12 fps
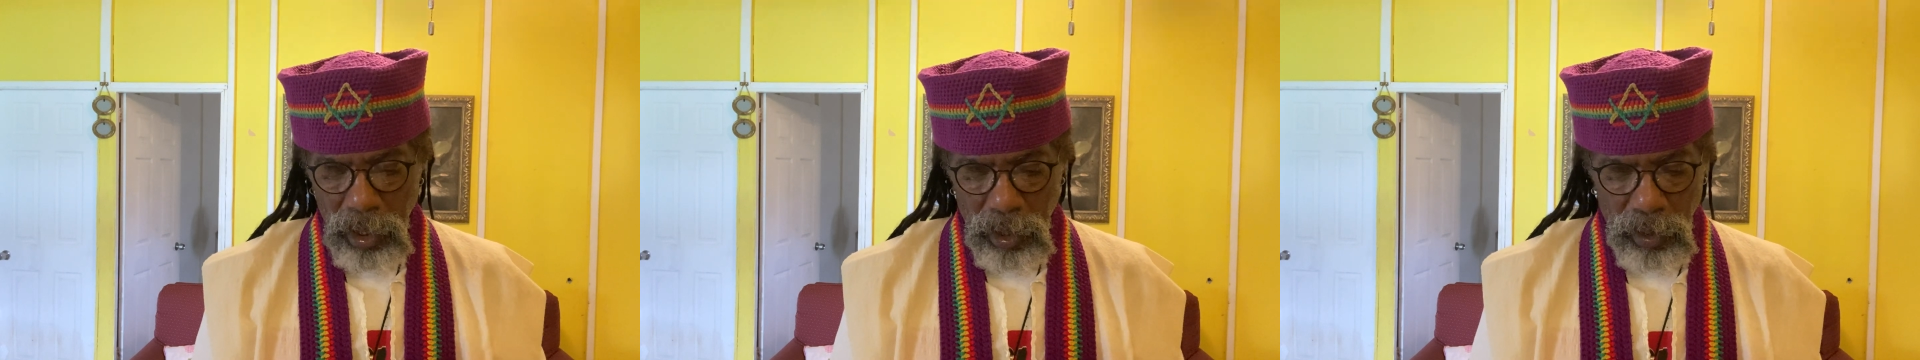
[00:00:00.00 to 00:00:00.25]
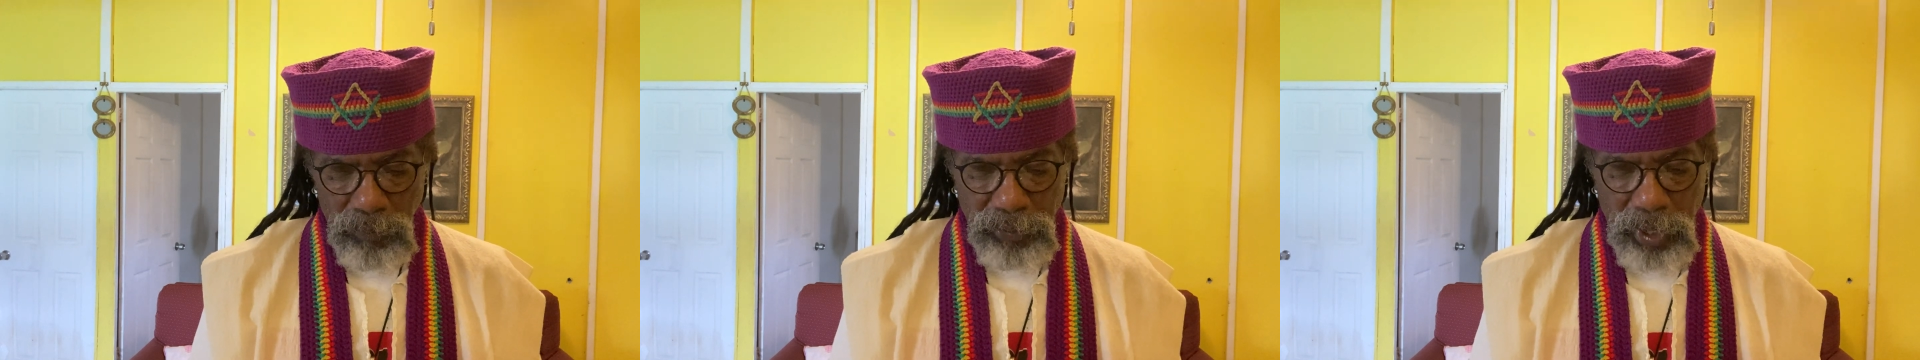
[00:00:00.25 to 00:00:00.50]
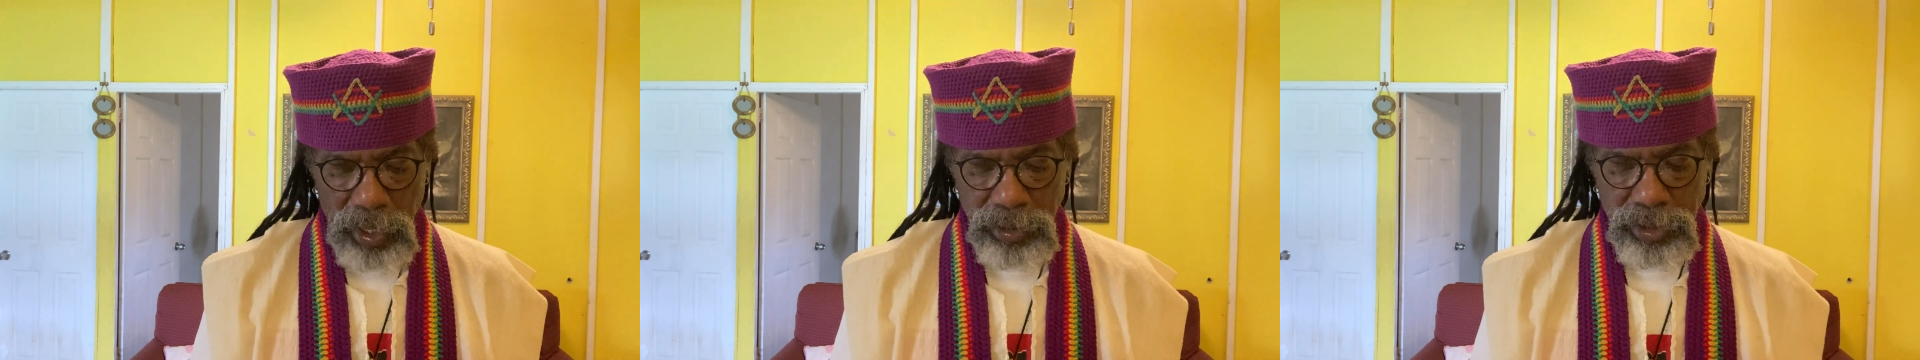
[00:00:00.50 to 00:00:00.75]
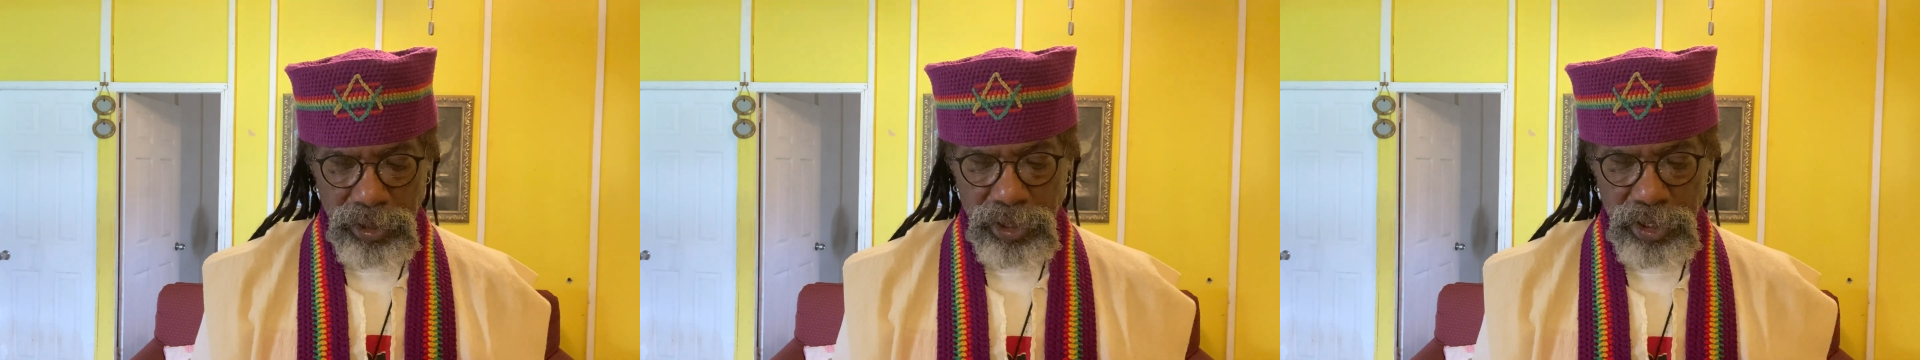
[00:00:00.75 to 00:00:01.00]
of
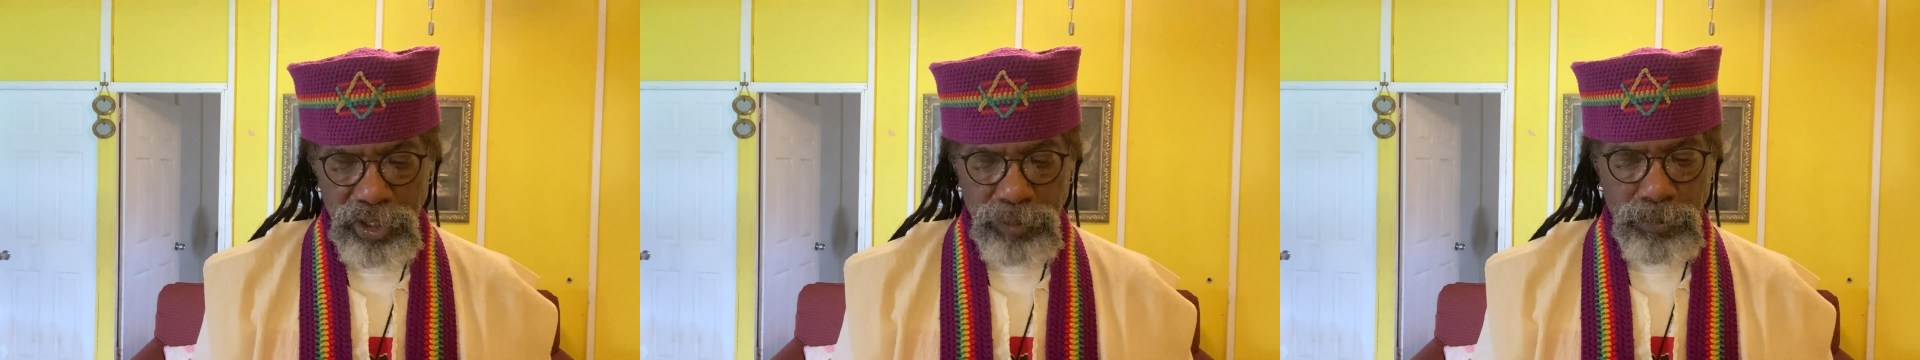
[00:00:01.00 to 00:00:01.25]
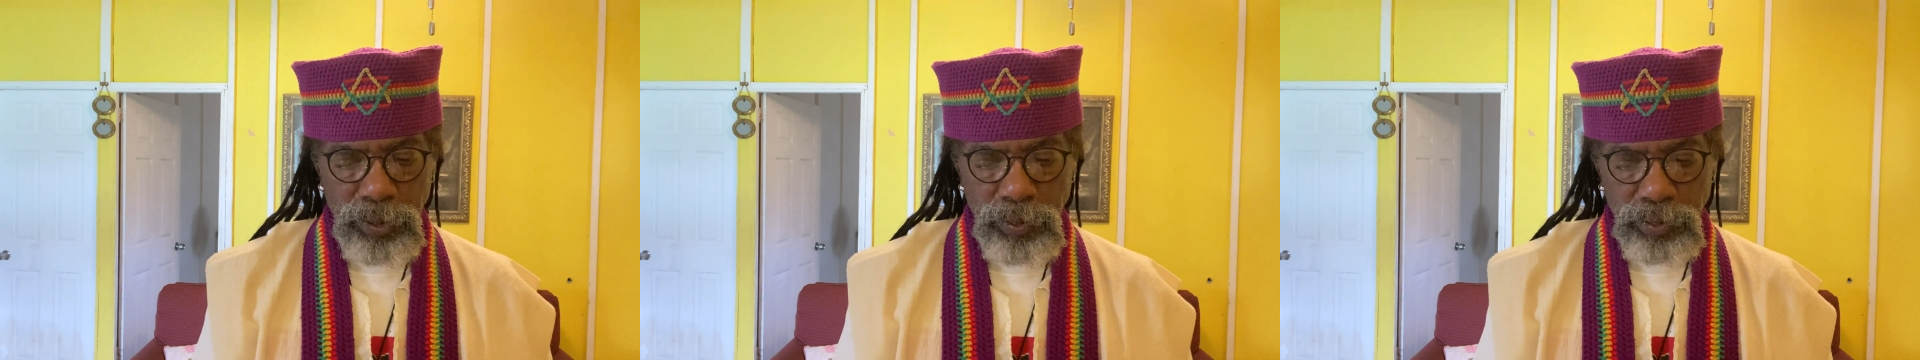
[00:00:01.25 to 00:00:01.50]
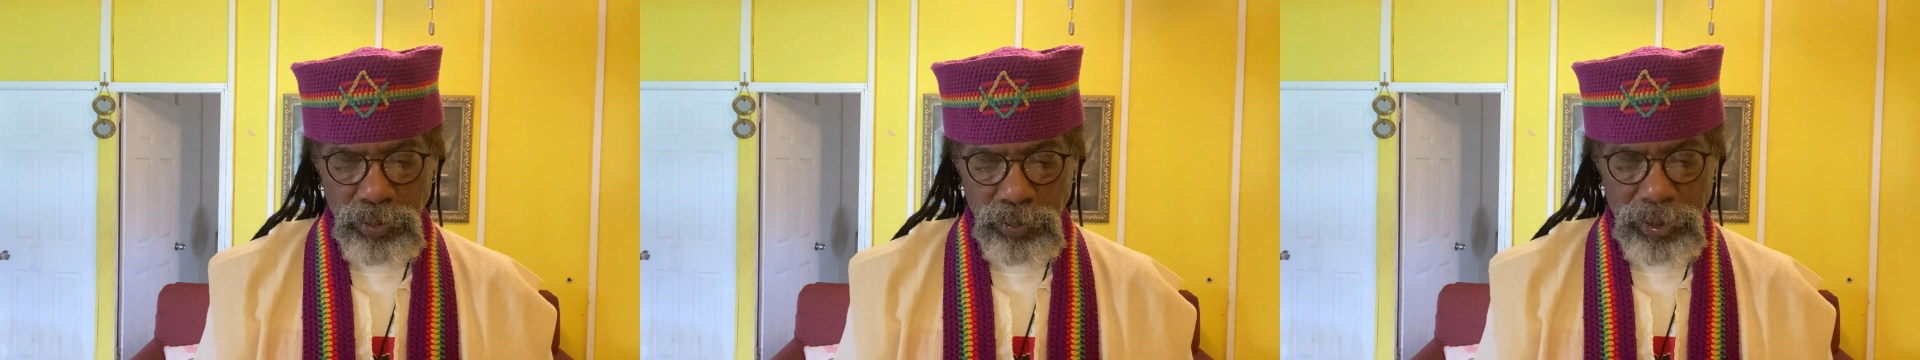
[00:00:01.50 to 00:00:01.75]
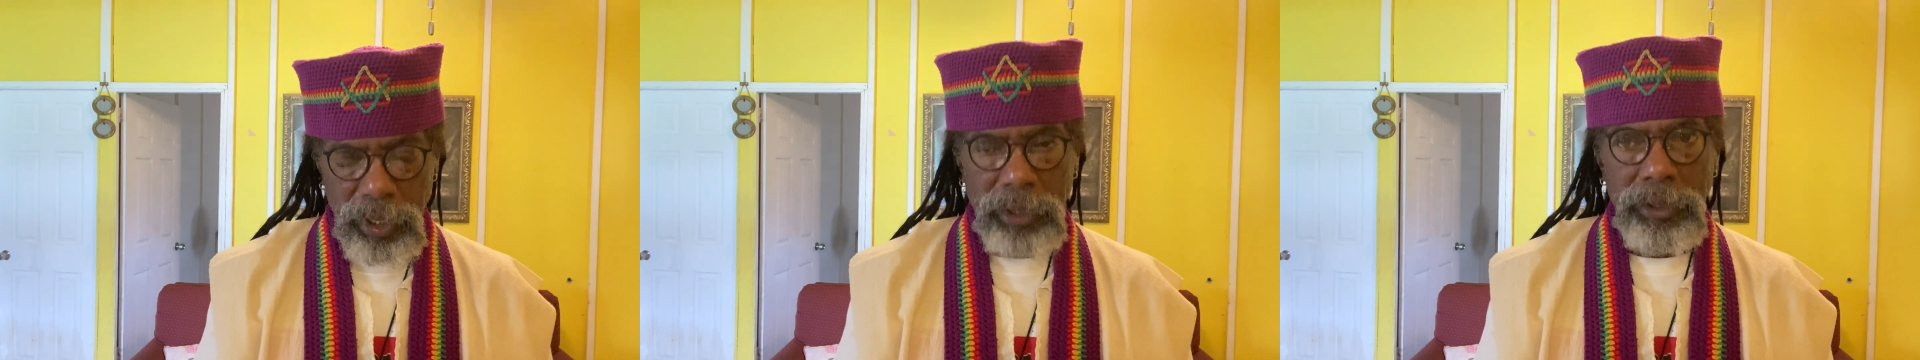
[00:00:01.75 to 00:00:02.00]
consciousness, spiritual
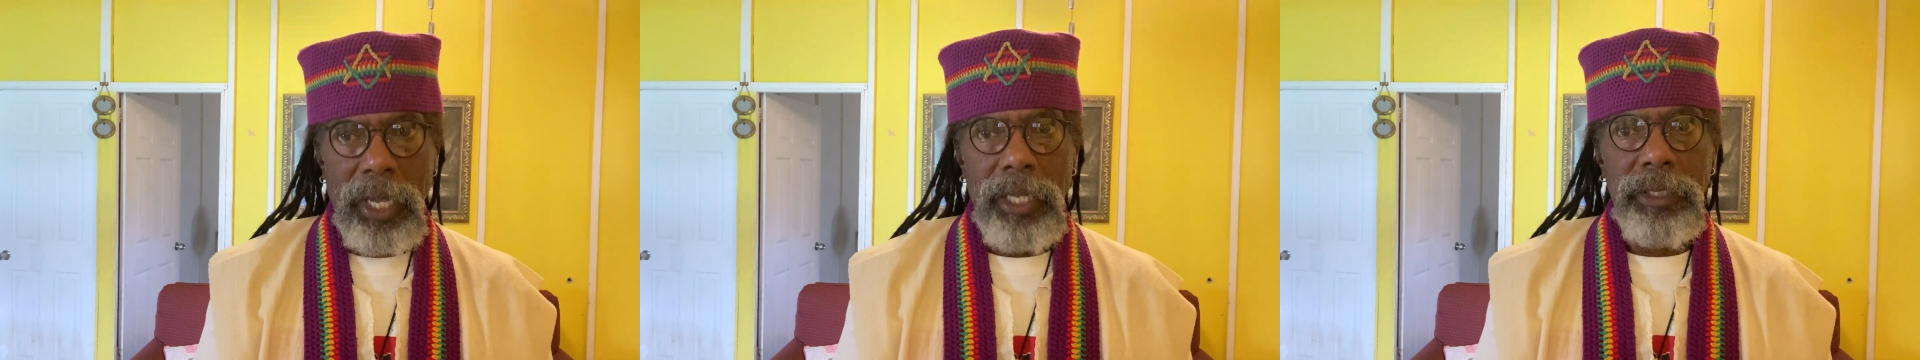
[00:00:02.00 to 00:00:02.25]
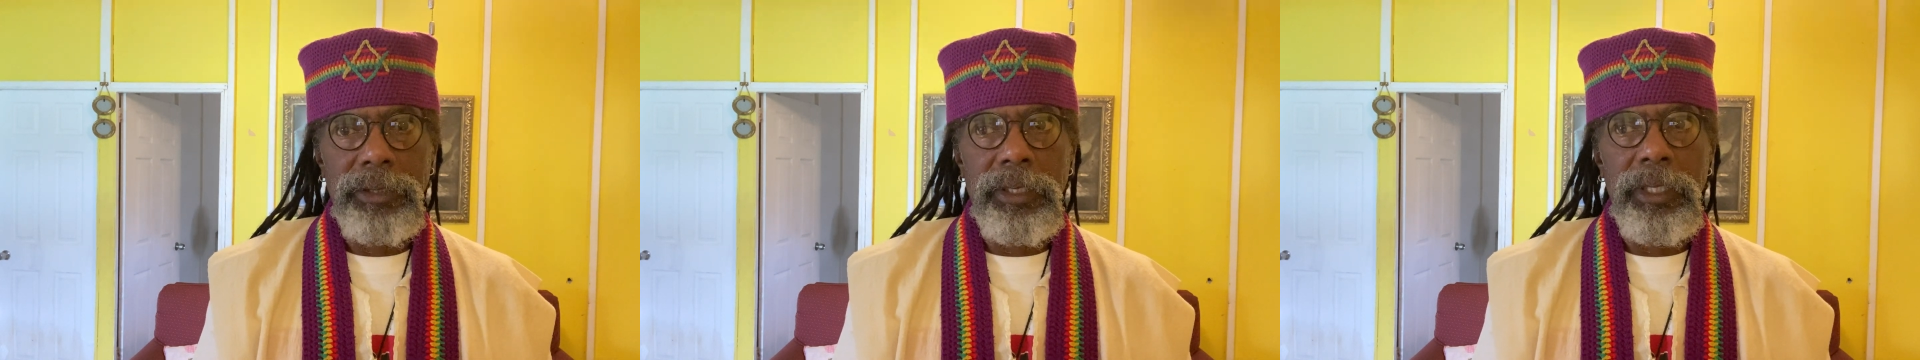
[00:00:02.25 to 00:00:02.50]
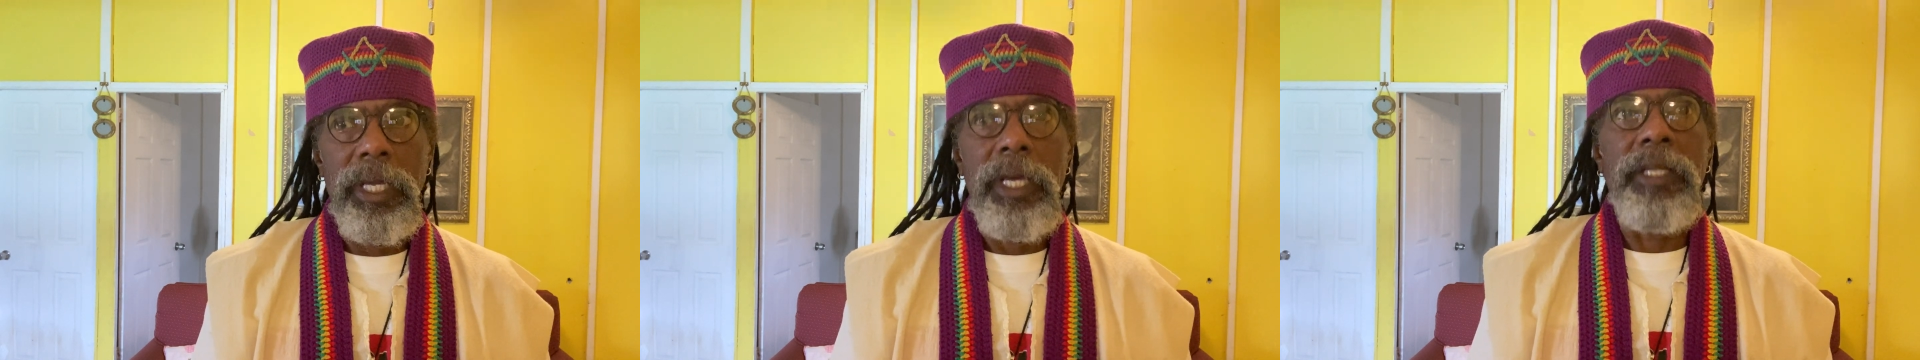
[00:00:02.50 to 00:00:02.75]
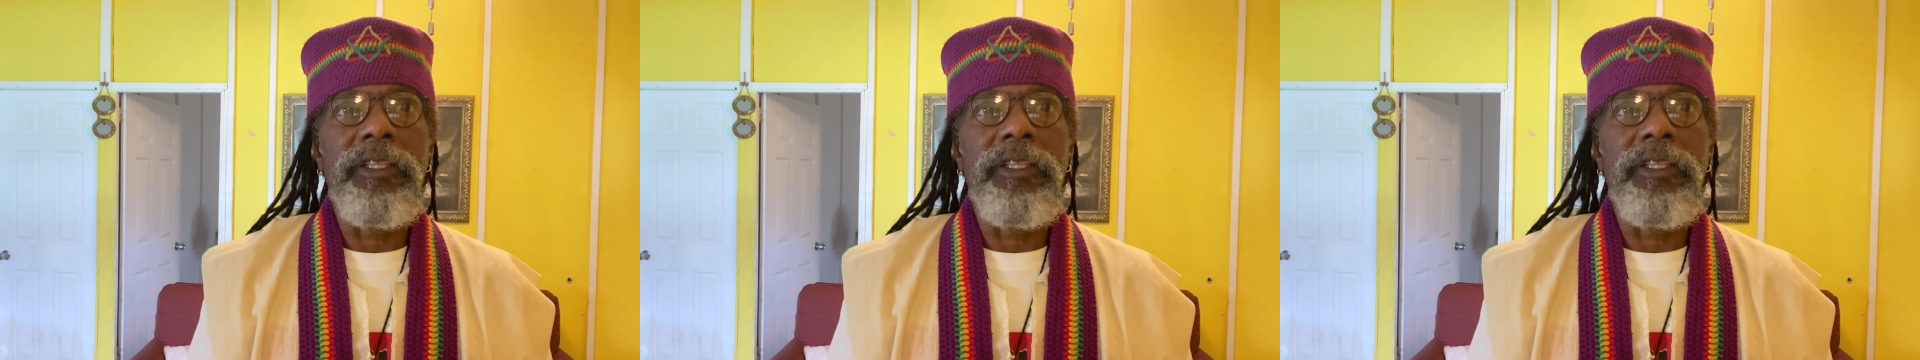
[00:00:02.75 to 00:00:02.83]
technology